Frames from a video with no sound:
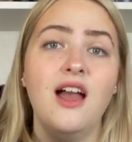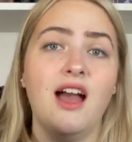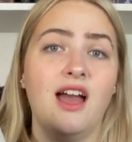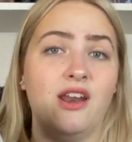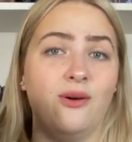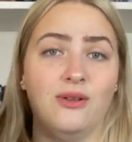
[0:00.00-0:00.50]

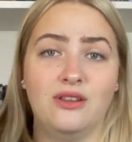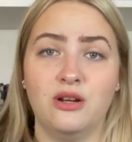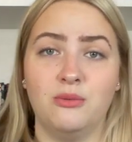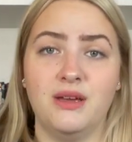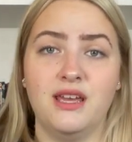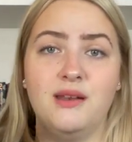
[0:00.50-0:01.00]
I know a little
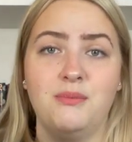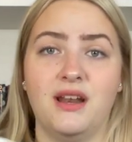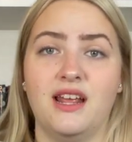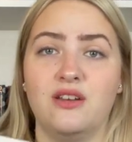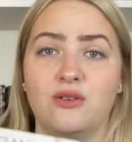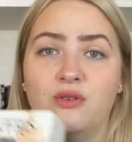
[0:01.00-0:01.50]
bit, but
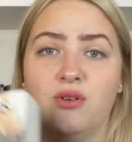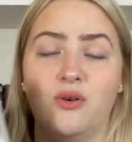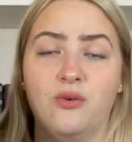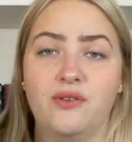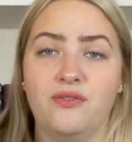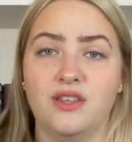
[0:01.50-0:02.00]
I don't
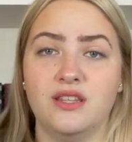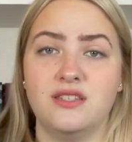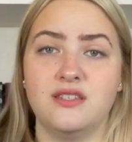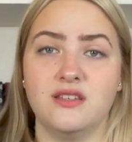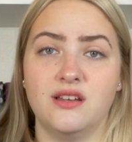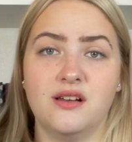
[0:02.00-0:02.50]
know if
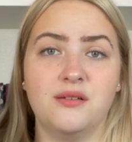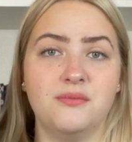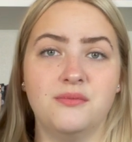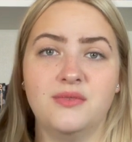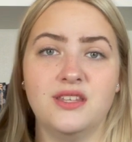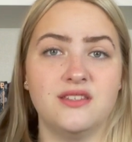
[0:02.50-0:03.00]
it's
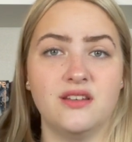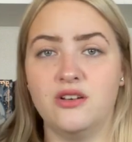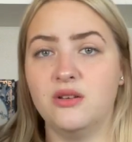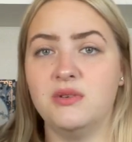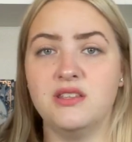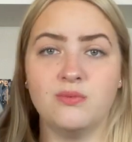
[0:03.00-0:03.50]
considered
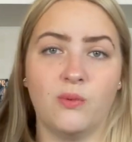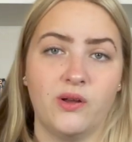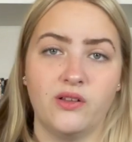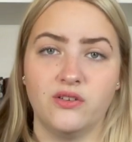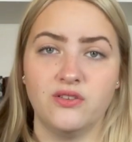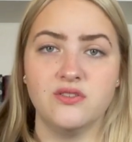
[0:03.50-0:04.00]
to be
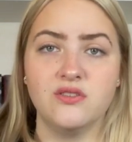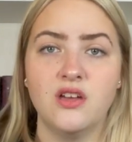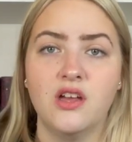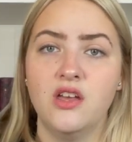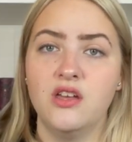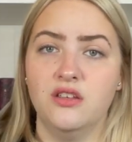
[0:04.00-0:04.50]
spoilers,
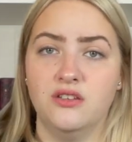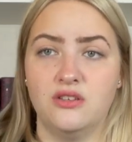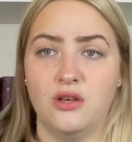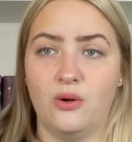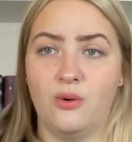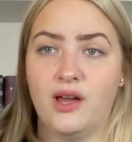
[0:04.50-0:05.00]

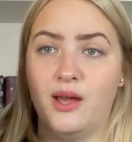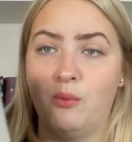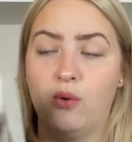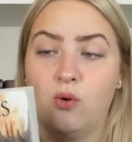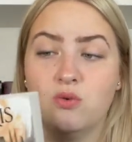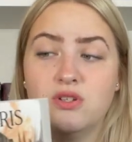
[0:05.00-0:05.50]
so I
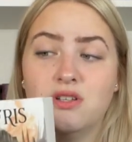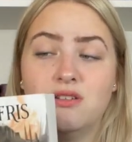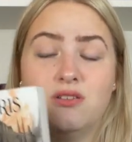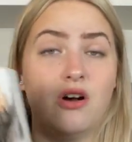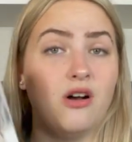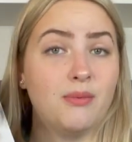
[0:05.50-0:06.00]
won't
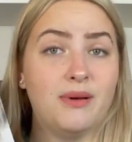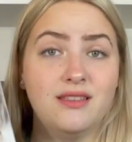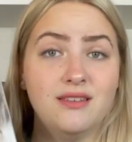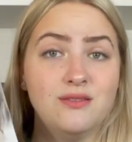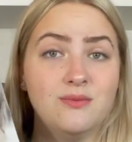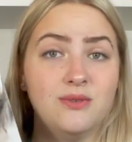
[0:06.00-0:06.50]
talk about
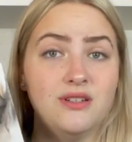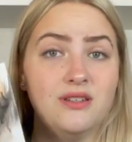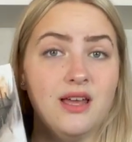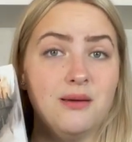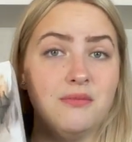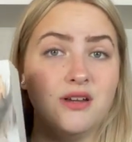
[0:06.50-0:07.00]
this one
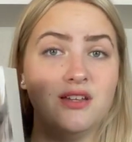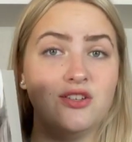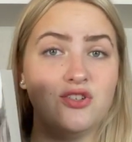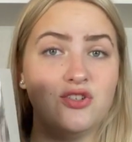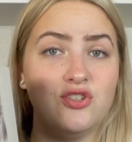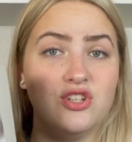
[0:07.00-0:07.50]
that
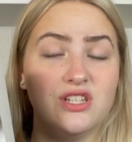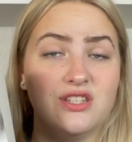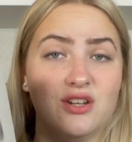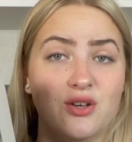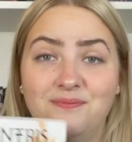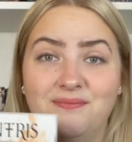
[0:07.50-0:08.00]
much. Just
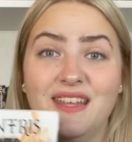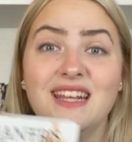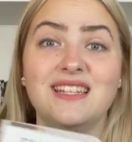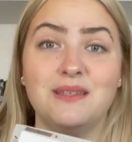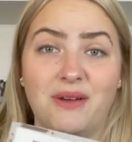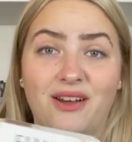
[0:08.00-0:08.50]
know it
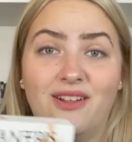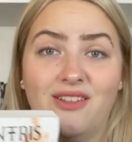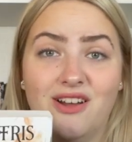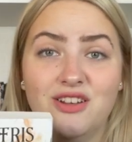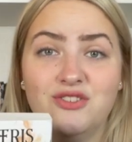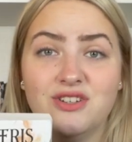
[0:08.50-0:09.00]
is about
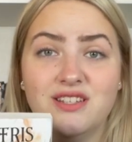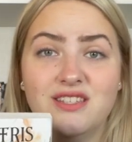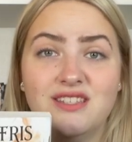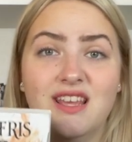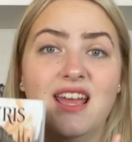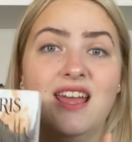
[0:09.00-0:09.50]
Elantris